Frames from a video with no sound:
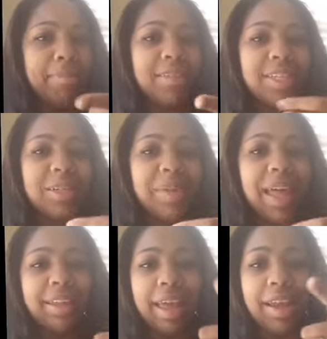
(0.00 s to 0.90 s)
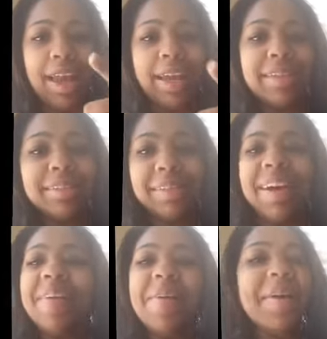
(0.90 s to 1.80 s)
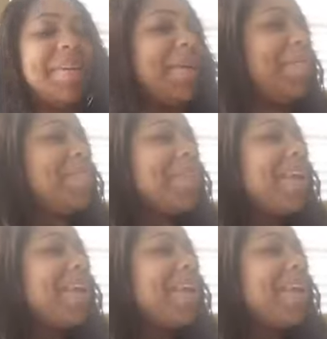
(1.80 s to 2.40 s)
Should be like that, I guess. I don't know.